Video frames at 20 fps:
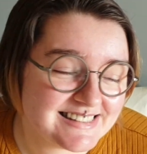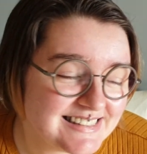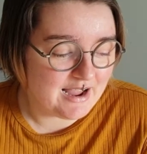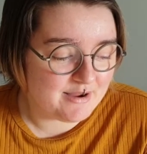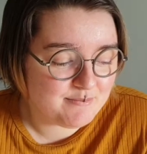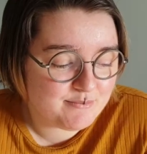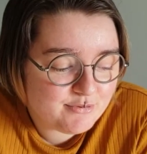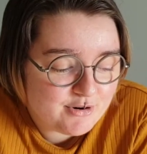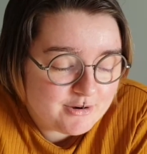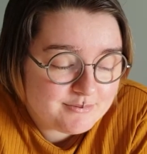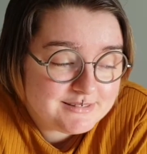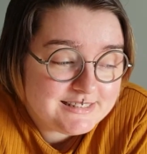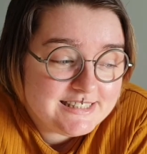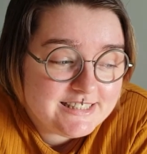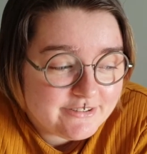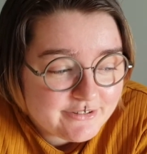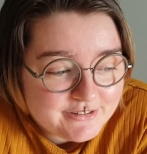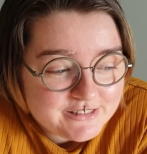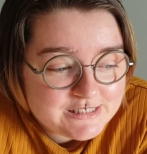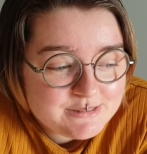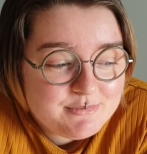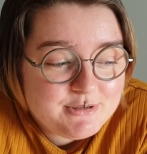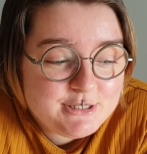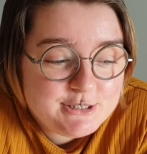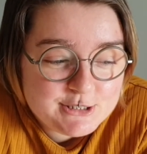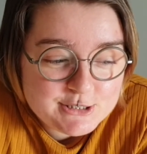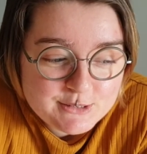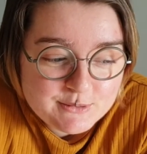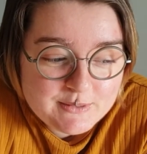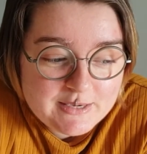I'm probably going to be
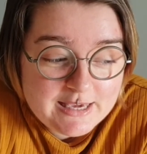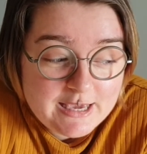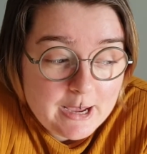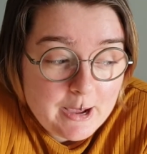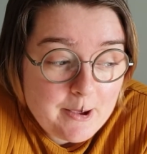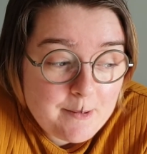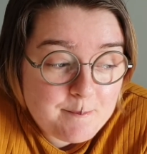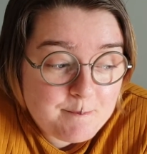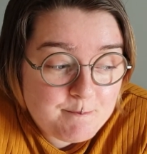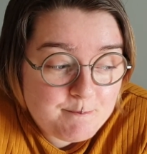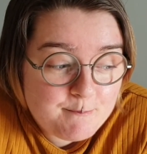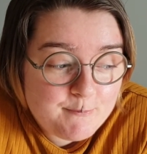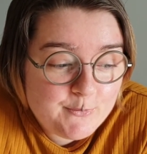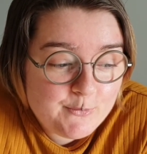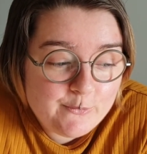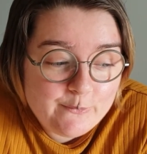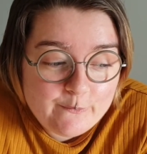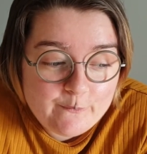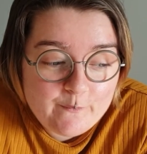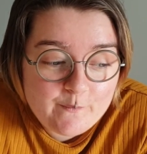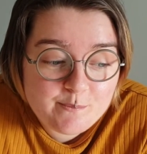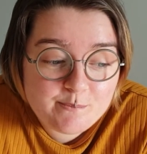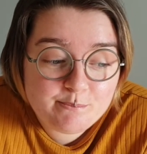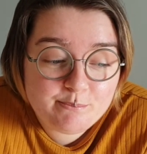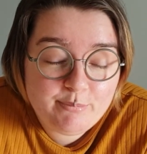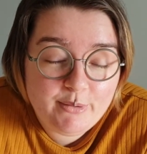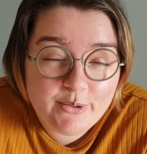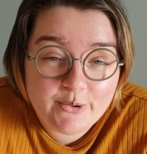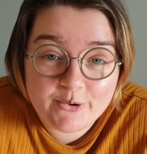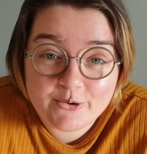doing more
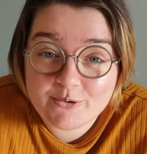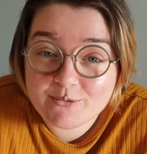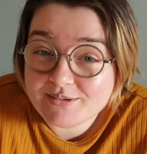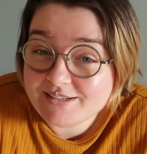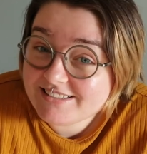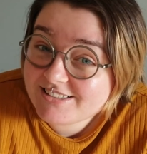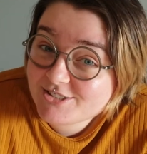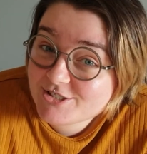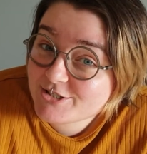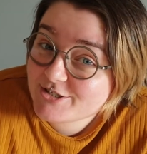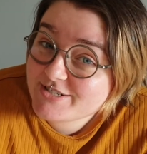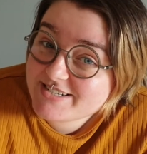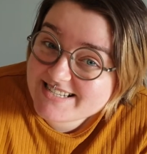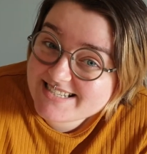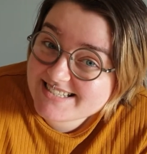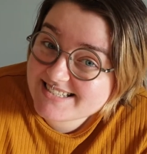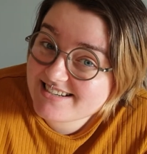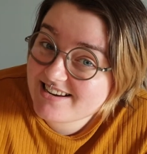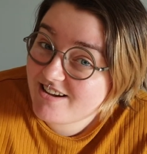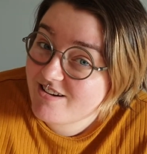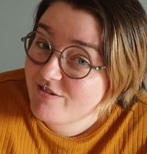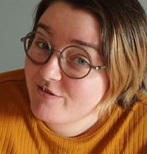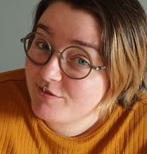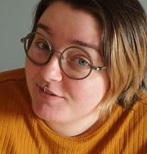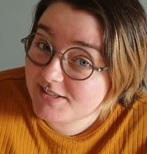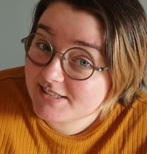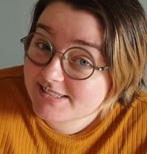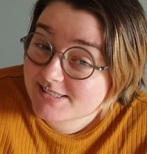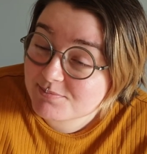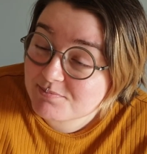poetry stuff
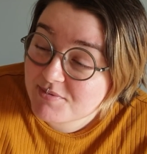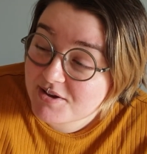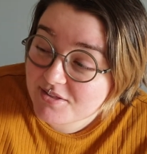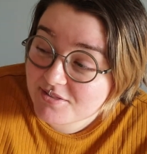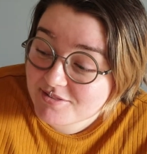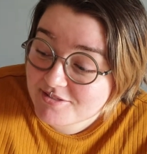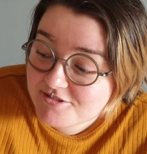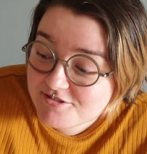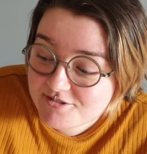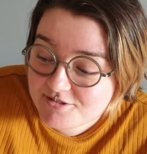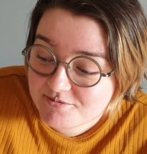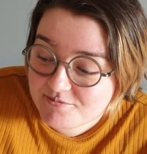this month.